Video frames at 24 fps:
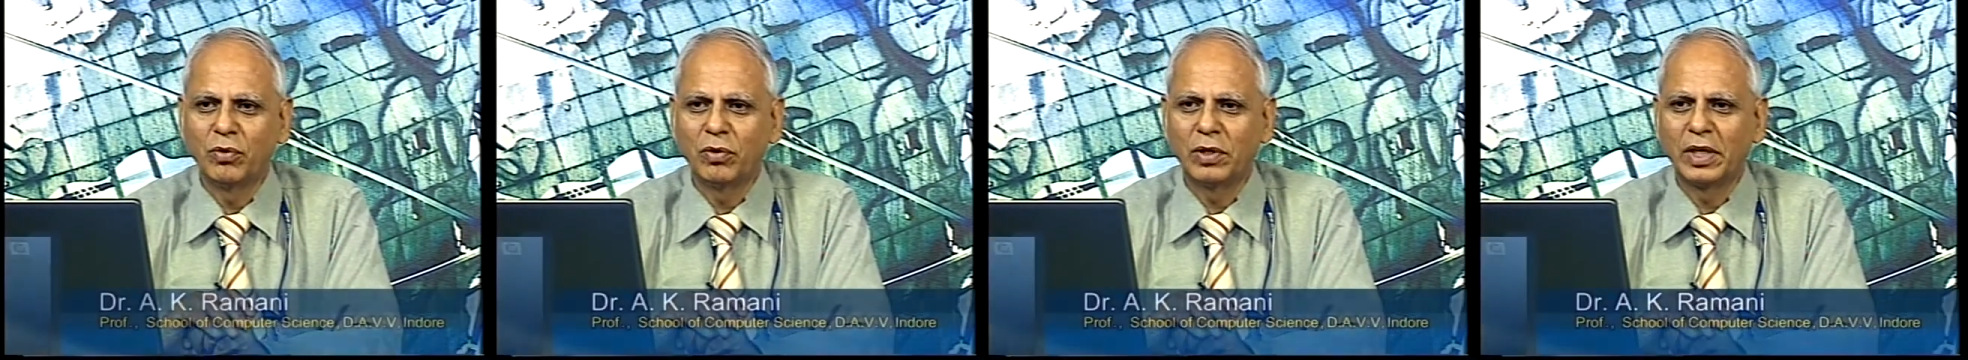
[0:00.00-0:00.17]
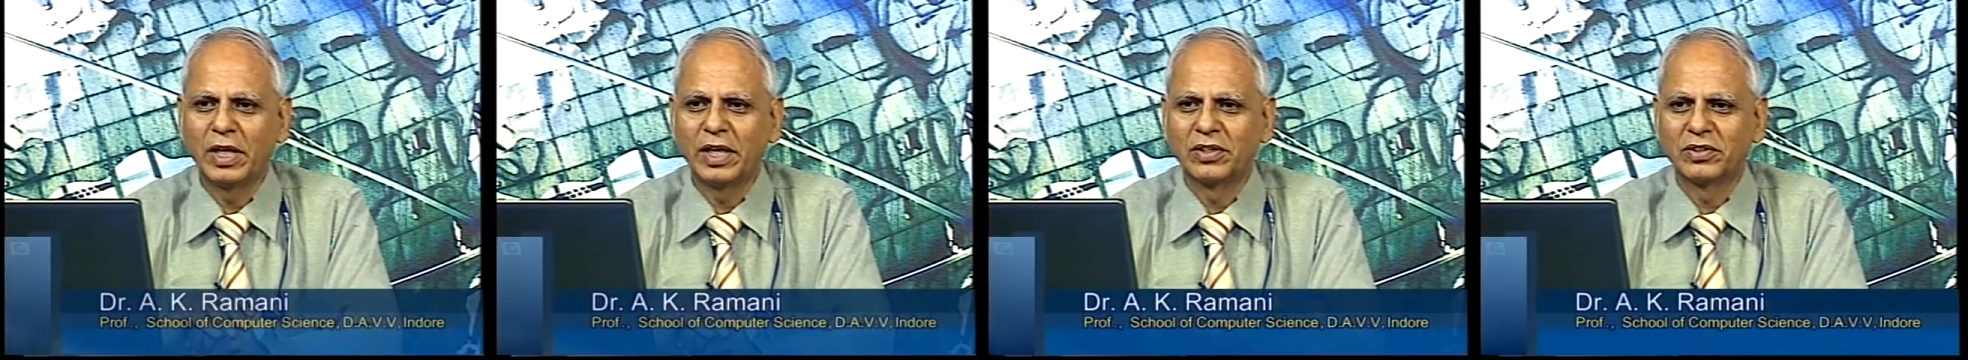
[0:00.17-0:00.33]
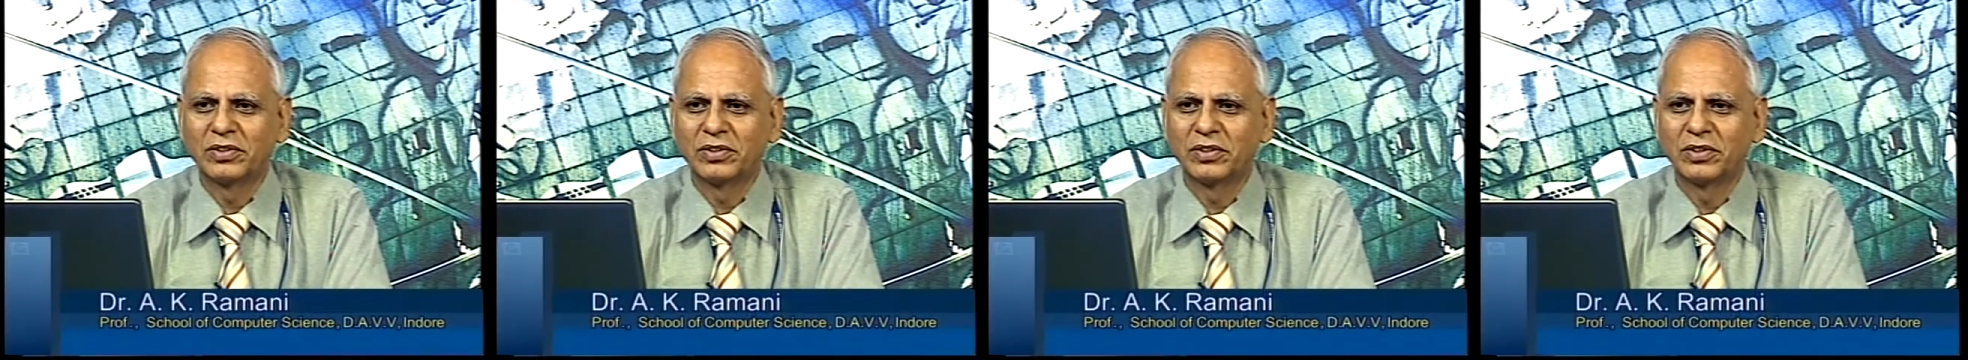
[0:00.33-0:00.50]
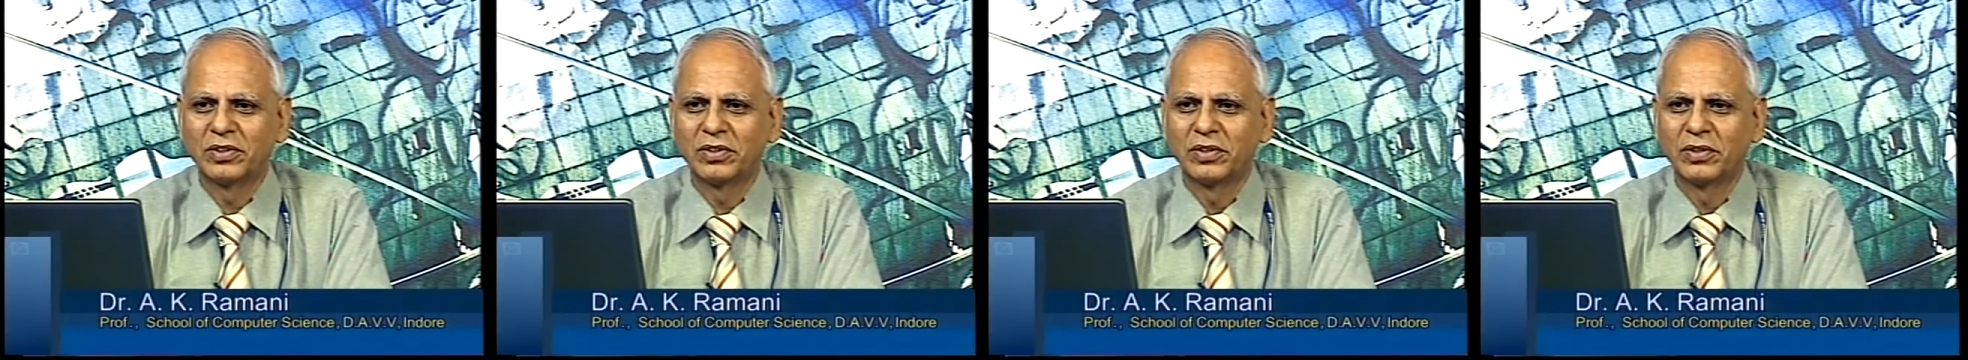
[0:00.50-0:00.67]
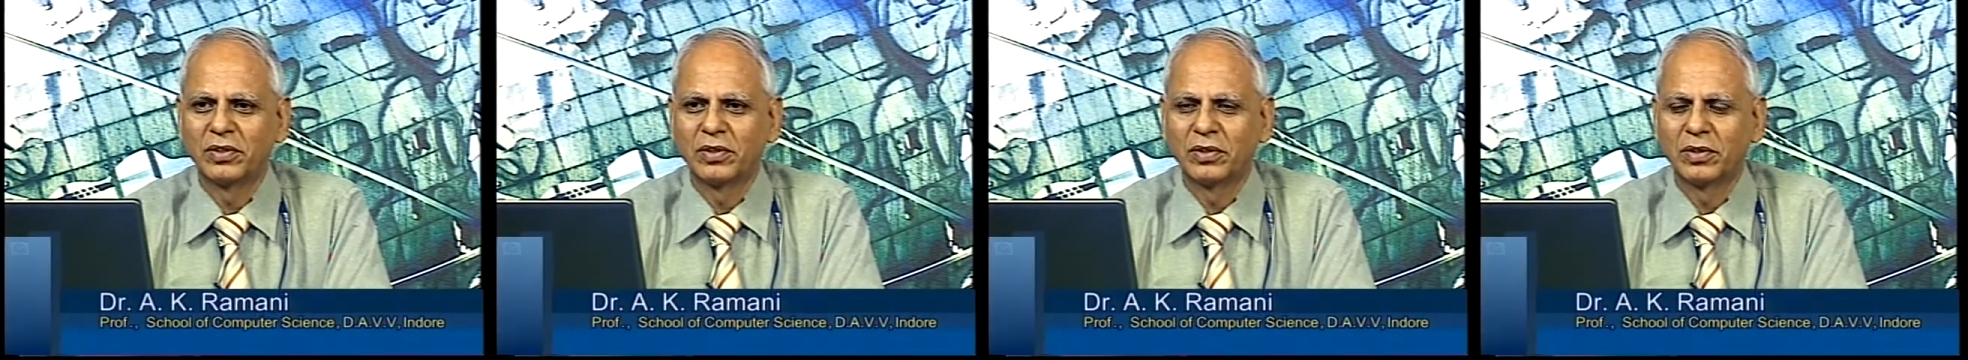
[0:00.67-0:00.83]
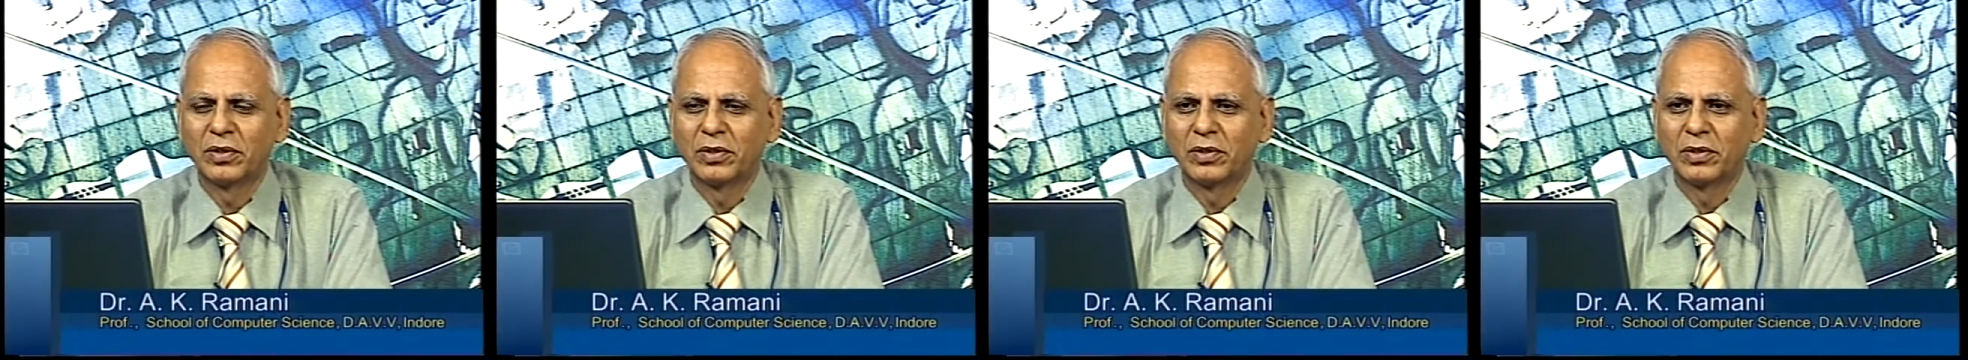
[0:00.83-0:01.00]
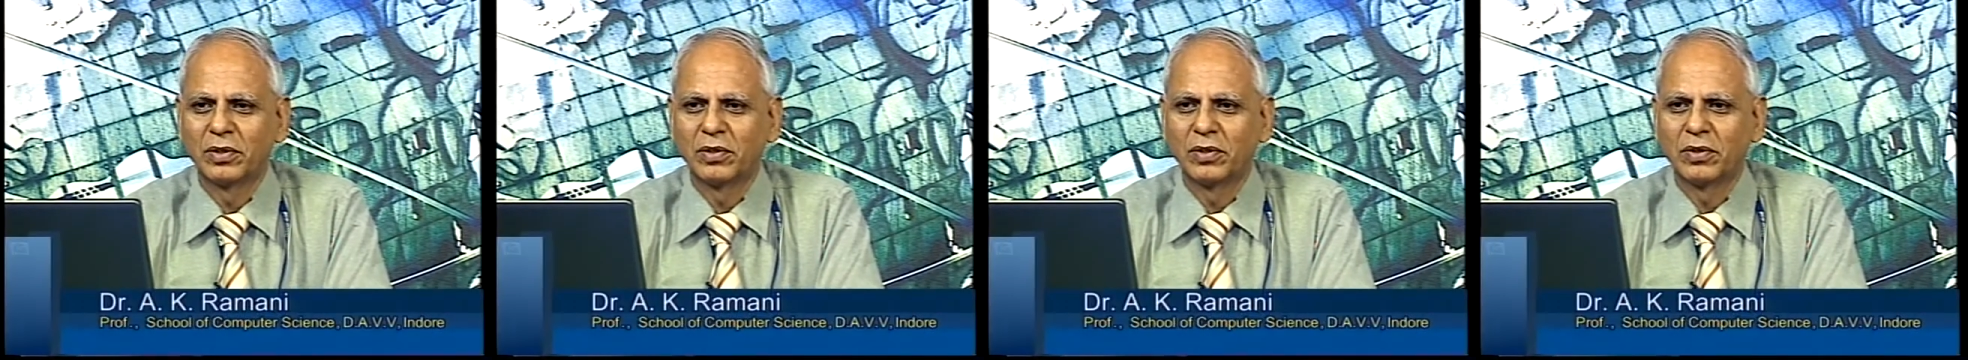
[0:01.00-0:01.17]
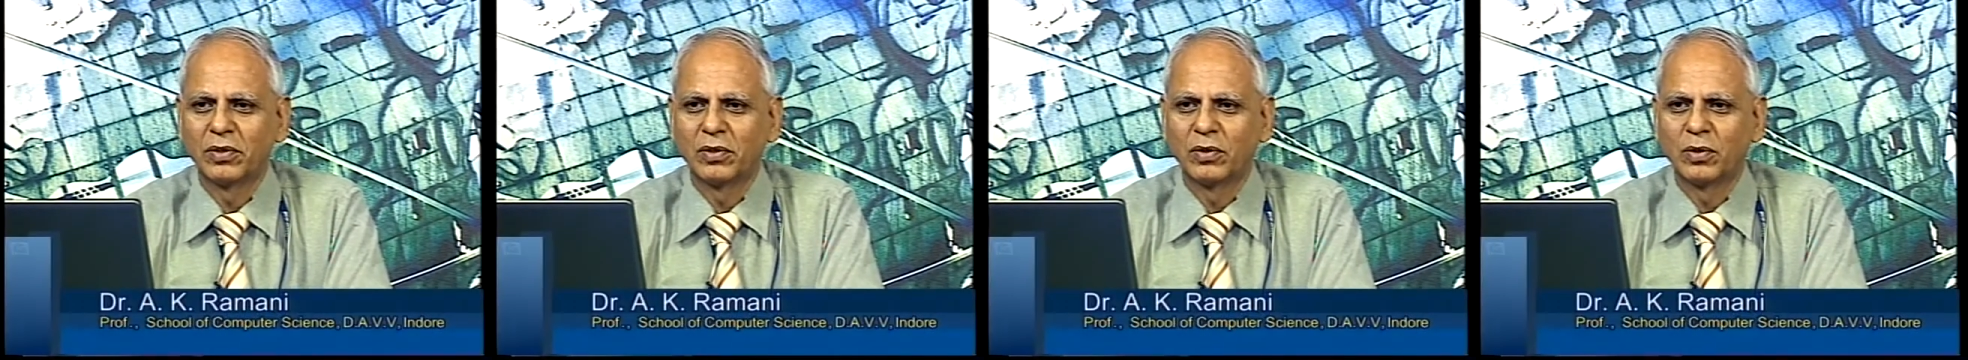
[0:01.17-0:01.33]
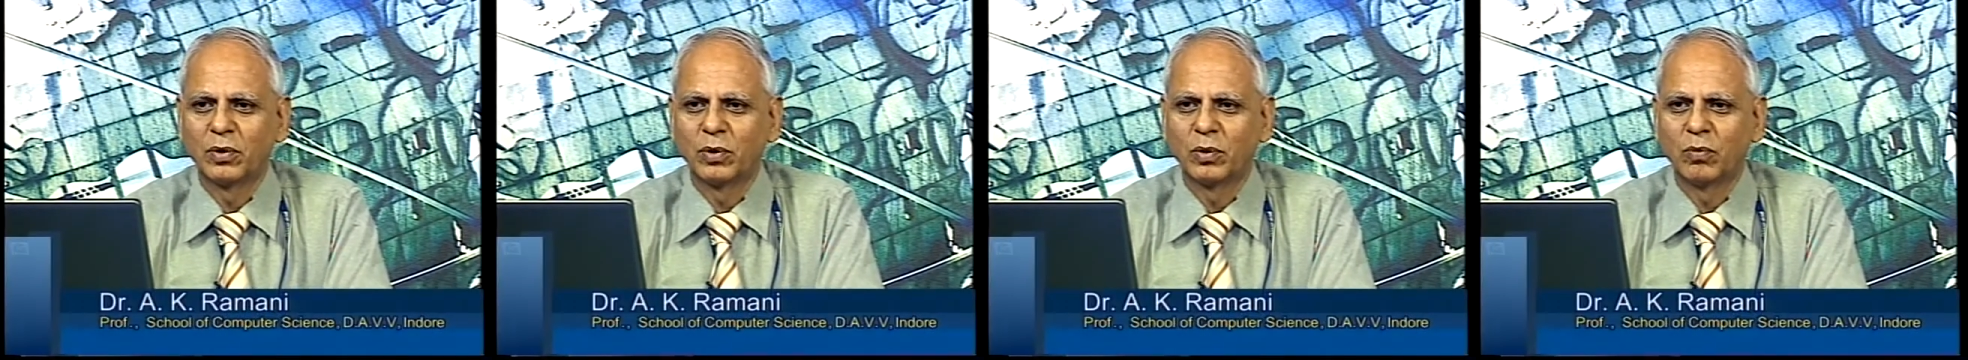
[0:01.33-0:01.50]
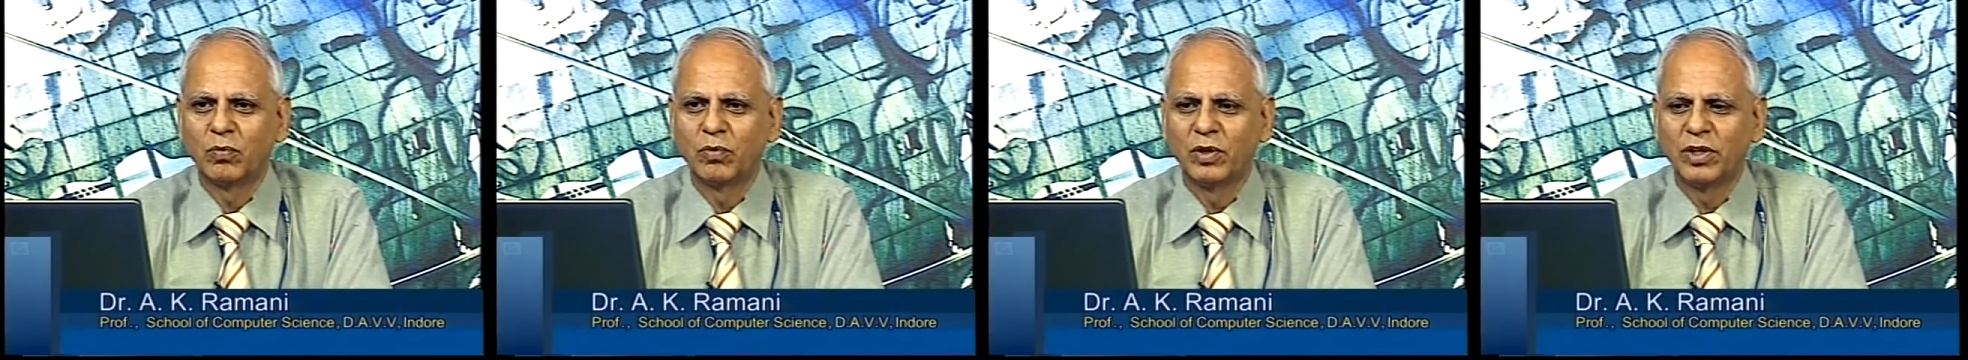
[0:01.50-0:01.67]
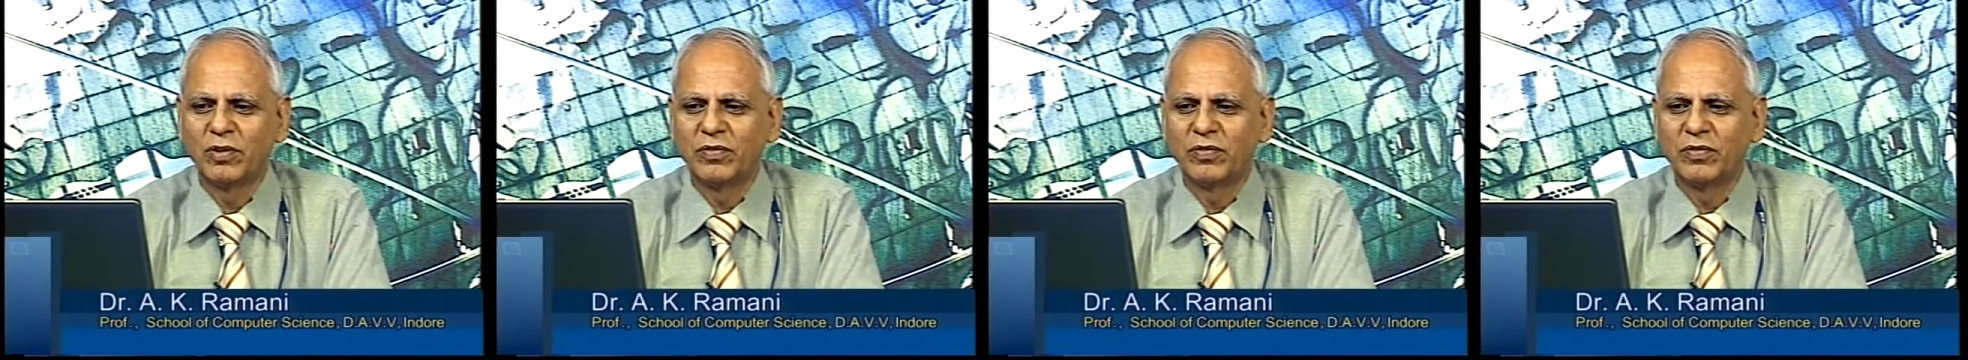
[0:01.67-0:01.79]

clicks we